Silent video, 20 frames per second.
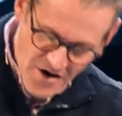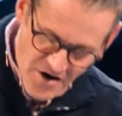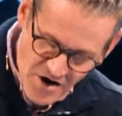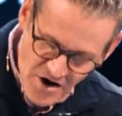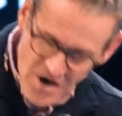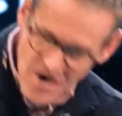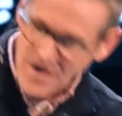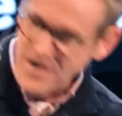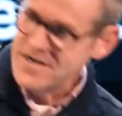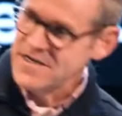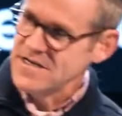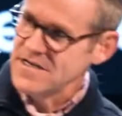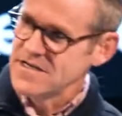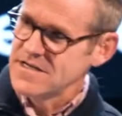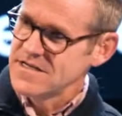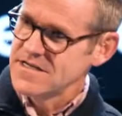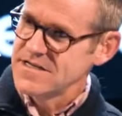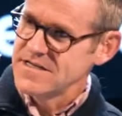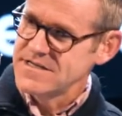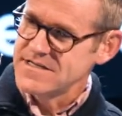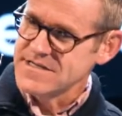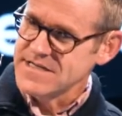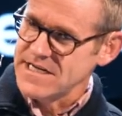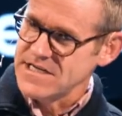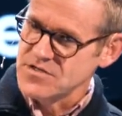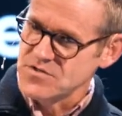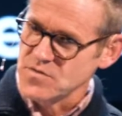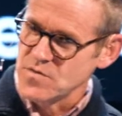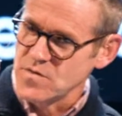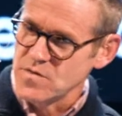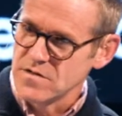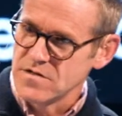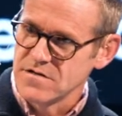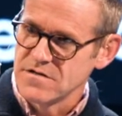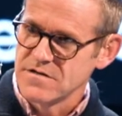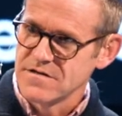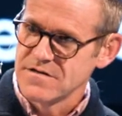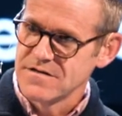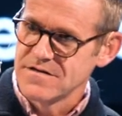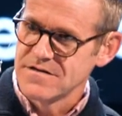On schedule.
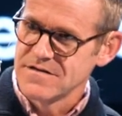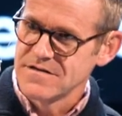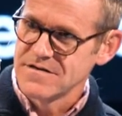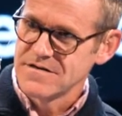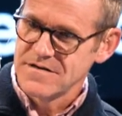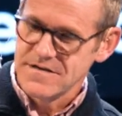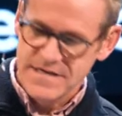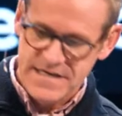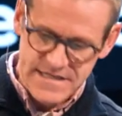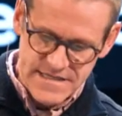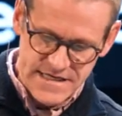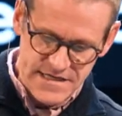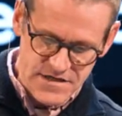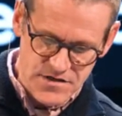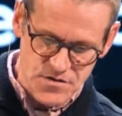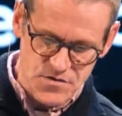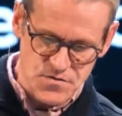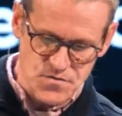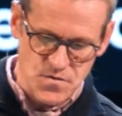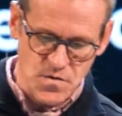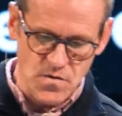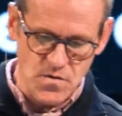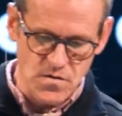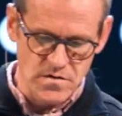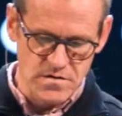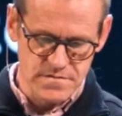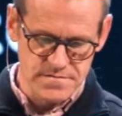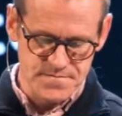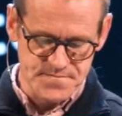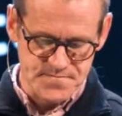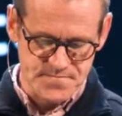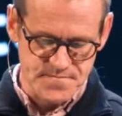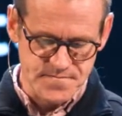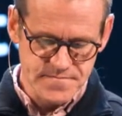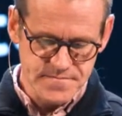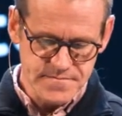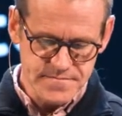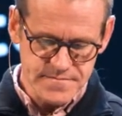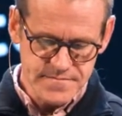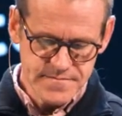He's in control.
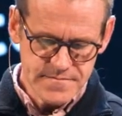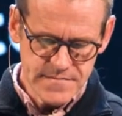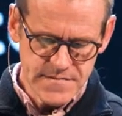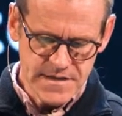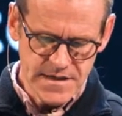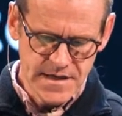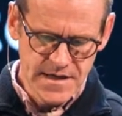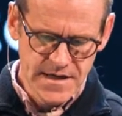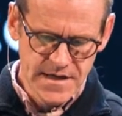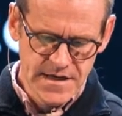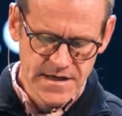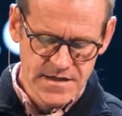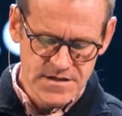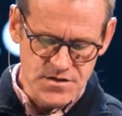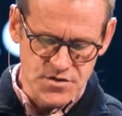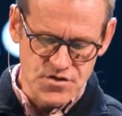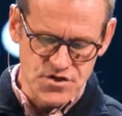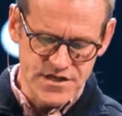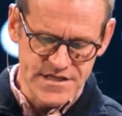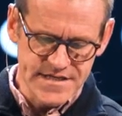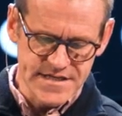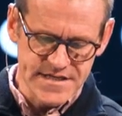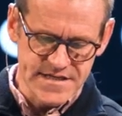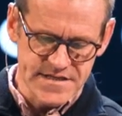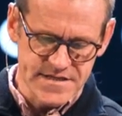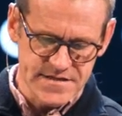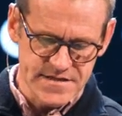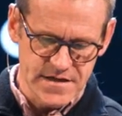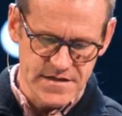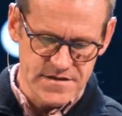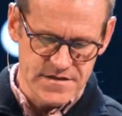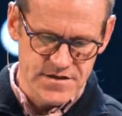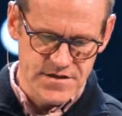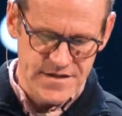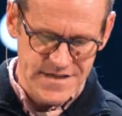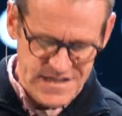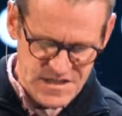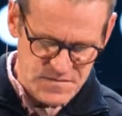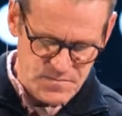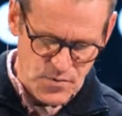So Jesus, to
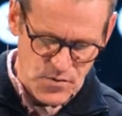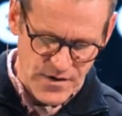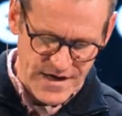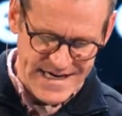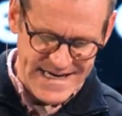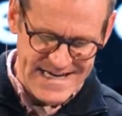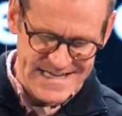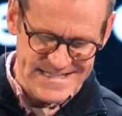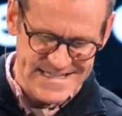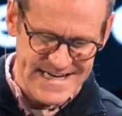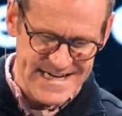this point, has